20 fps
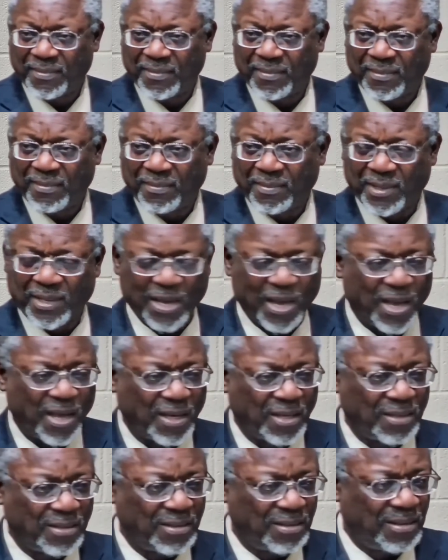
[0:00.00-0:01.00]

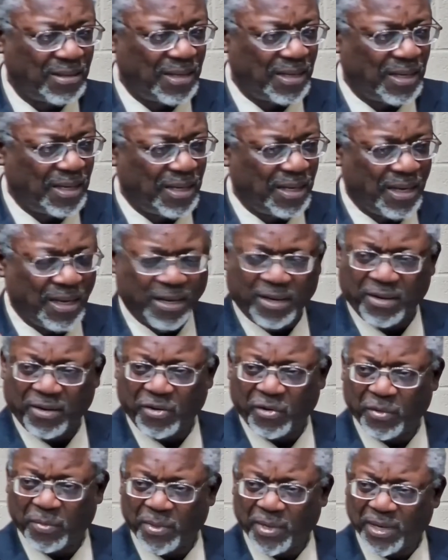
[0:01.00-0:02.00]
beyond any
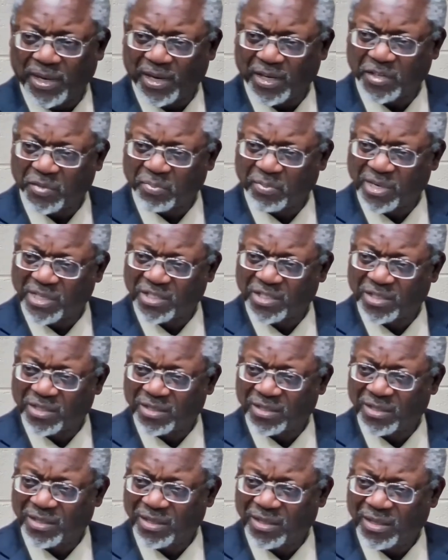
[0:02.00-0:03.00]
human expression
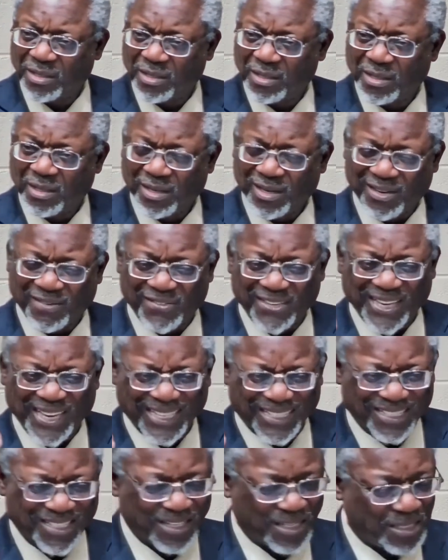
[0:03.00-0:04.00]
of
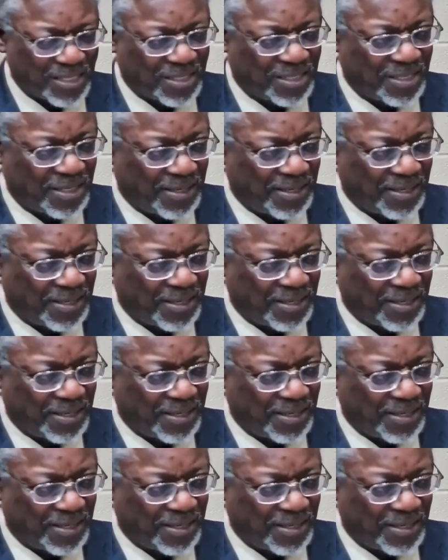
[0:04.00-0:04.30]
excellency.